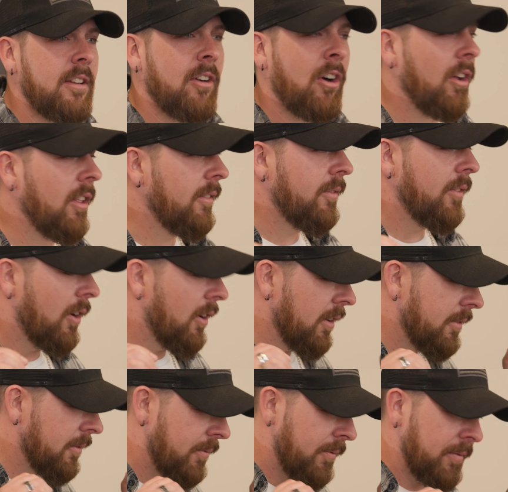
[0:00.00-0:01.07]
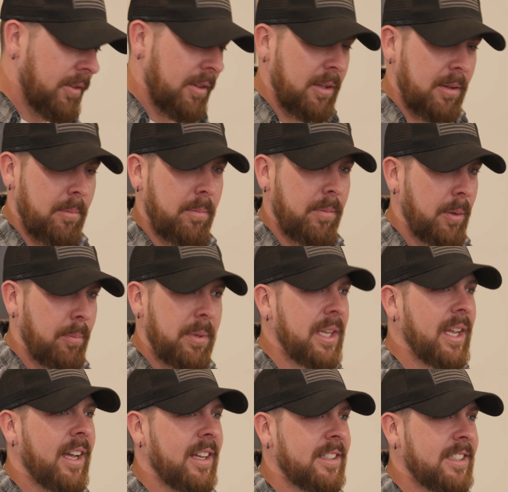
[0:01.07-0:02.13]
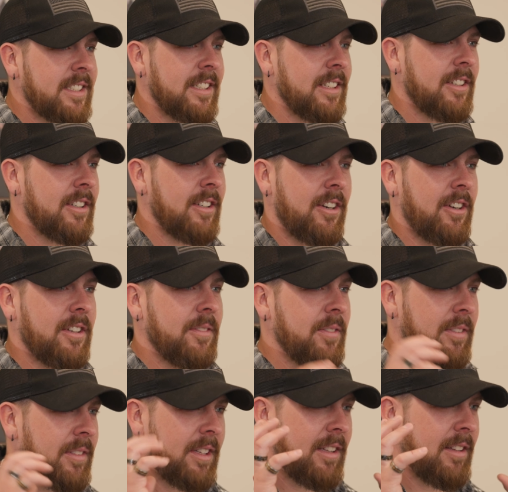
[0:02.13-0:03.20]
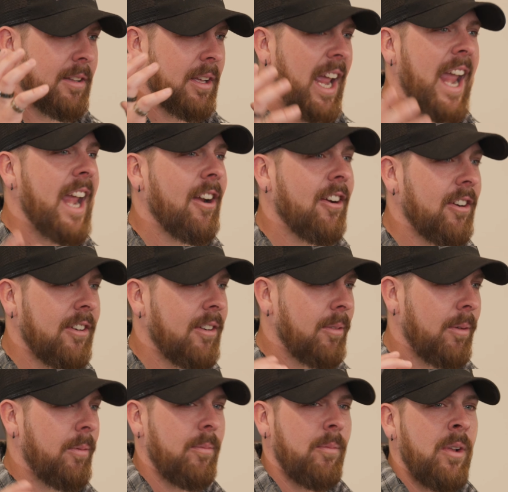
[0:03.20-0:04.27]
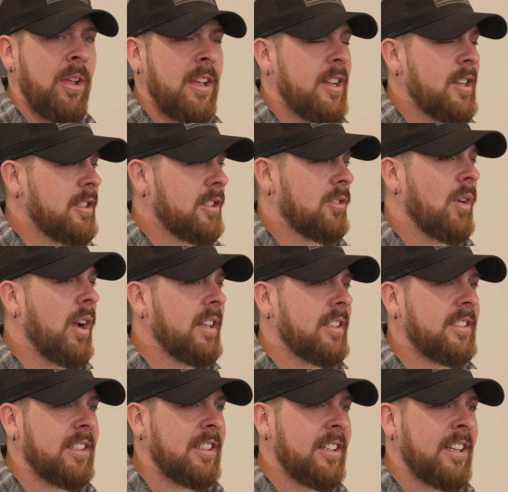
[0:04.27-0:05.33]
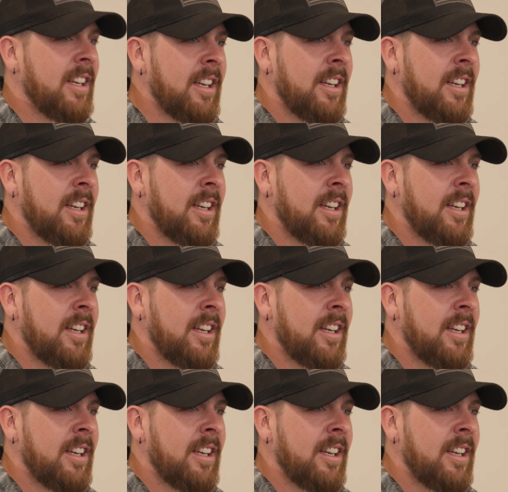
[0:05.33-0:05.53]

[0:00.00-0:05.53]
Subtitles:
All of the BS, all of the anger and stress and